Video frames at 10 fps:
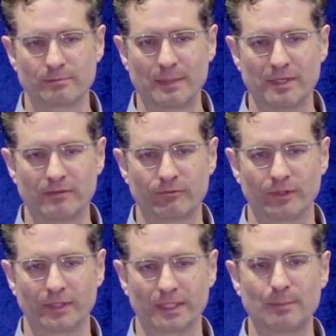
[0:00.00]
maybe
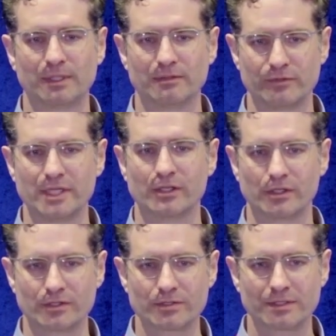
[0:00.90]
for a couple of
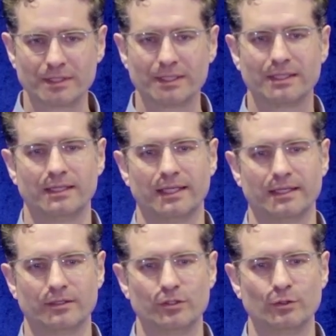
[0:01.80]
years,
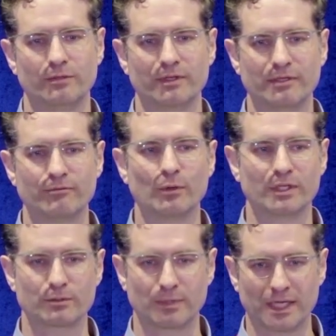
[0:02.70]
and do a very
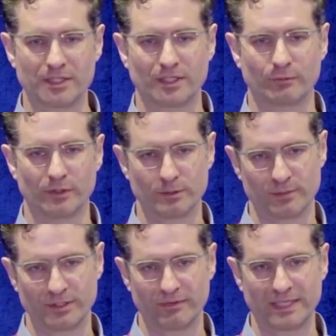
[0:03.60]
focused project with a
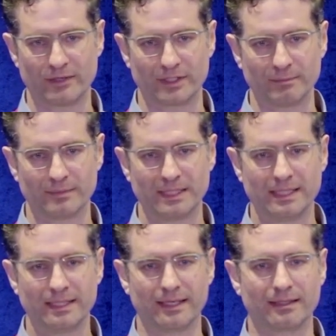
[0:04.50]
specific outcome.
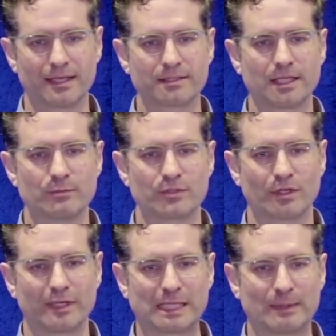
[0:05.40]
And a lot of times
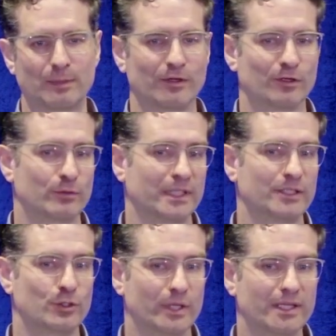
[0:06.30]
our academic partners really
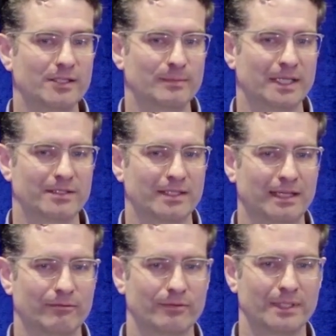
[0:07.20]
enjoy these because they
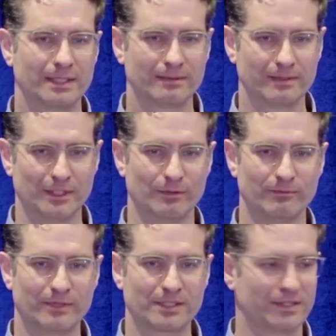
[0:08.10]
have you
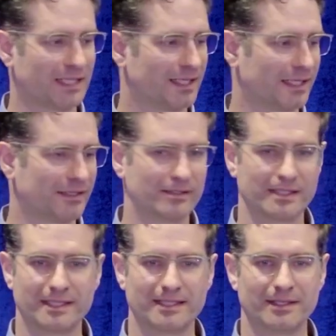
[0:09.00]
know, fixed
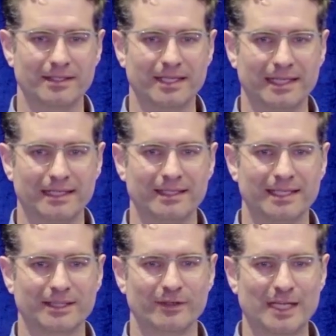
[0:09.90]
deadlines and at the end of the day they
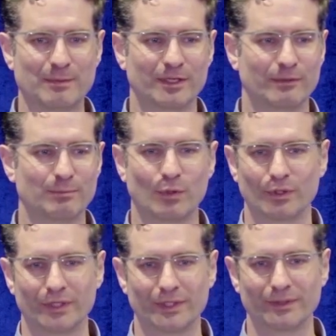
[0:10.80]
get their name on a
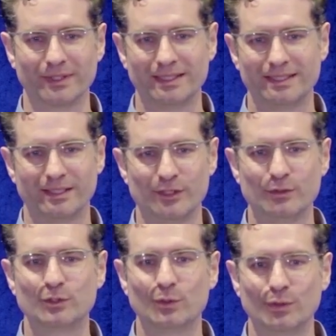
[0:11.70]
report or a
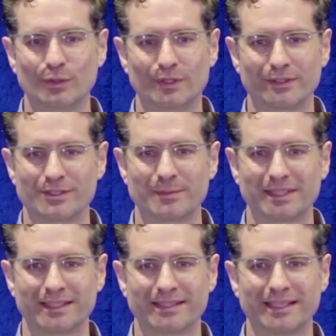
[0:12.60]
new tool or something
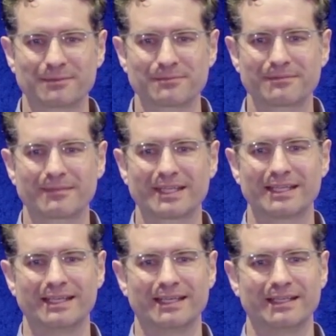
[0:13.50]
like that.
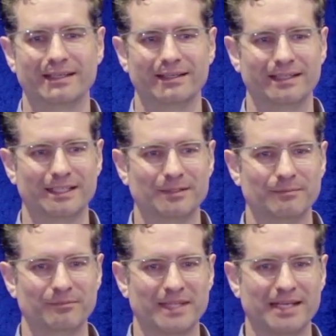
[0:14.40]
And,
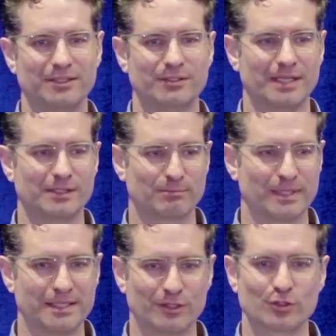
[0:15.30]
um, and it's, it's
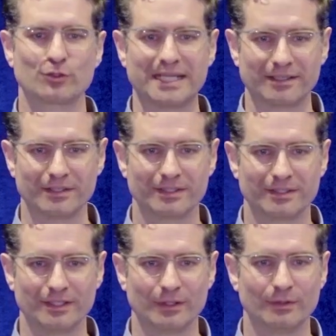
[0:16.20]
pretty constrained,
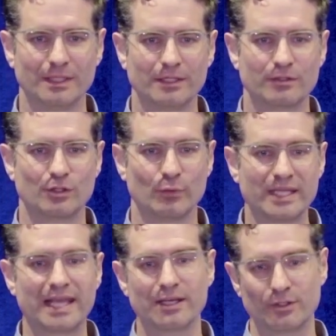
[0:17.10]
you know? So
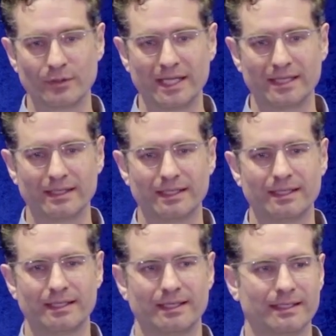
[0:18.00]
we can do that.
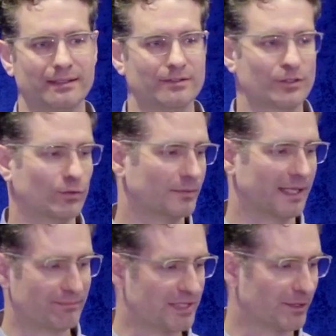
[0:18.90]
Uh, so
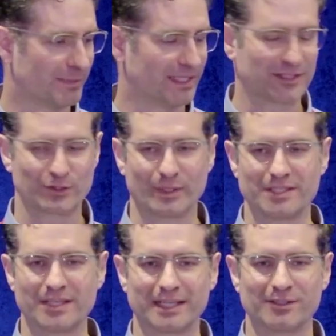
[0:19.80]
I'm down to my last
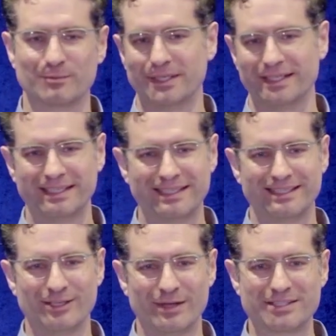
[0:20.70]
20 seconds, but
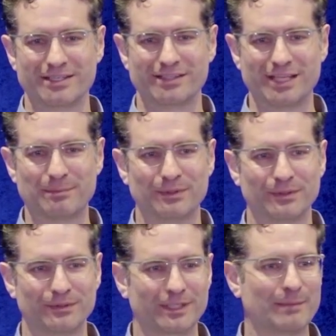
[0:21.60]
you know, as an
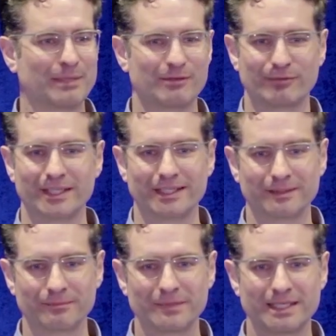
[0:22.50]
example, compound
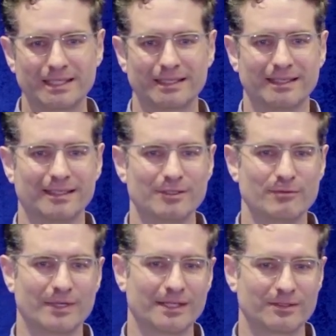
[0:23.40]
flooding, uh,
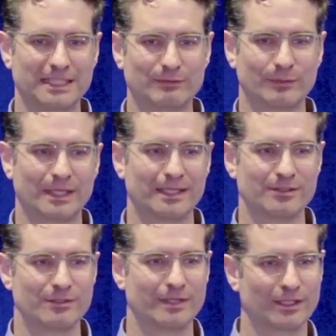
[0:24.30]
you've got sea level
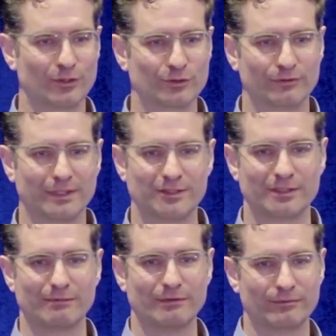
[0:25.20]
rise, you've got coastal floods,
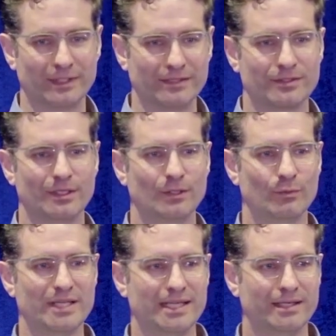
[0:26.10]
you've got river floods.
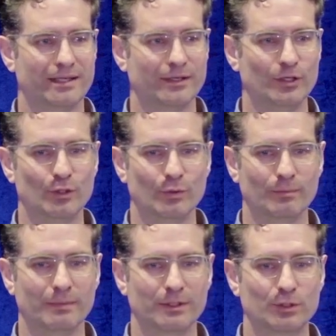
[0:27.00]
We needed a
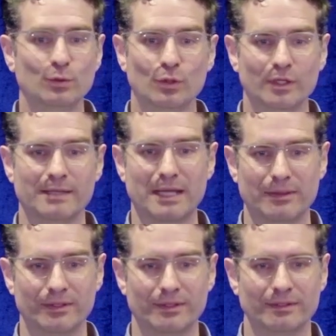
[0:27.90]
new tool and
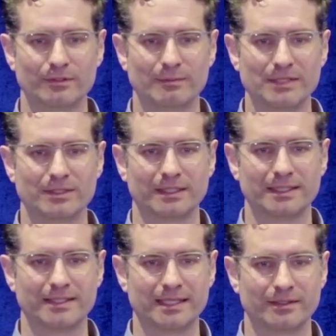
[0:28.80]
method to
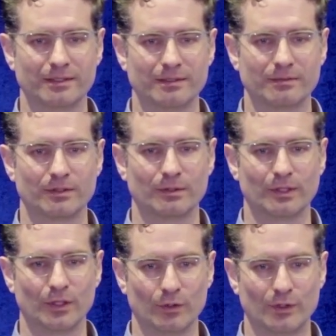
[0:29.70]
basically take the, the
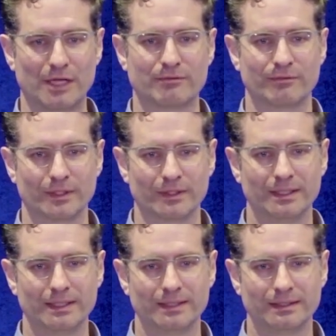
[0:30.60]
load off of
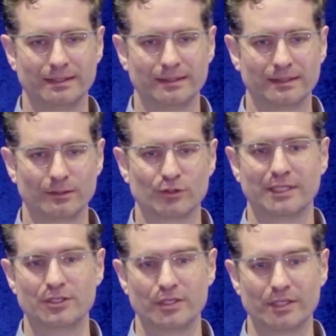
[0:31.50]
our uh,
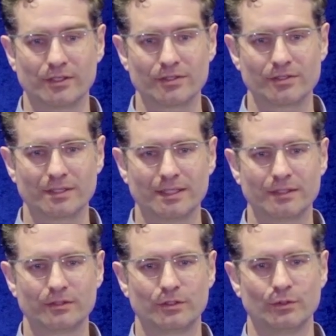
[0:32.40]
coastal engineers
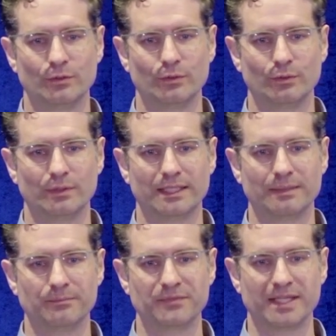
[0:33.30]
to
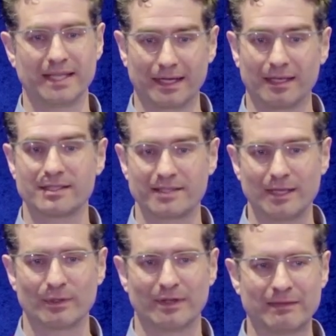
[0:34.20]
um, analyze
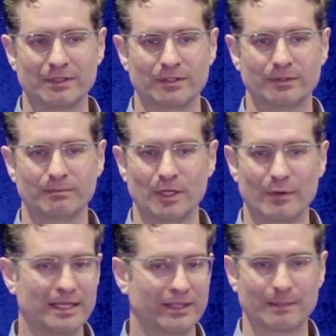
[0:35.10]
that without having to
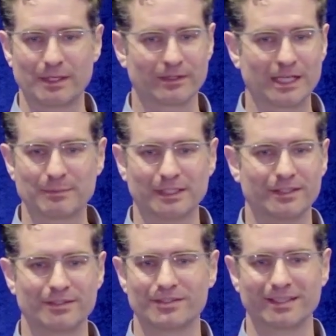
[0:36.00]
know anything about
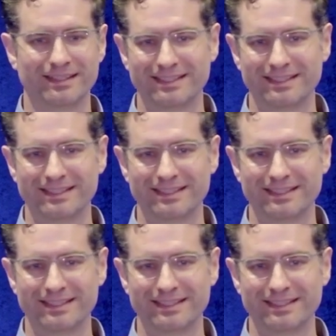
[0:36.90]
copulas and,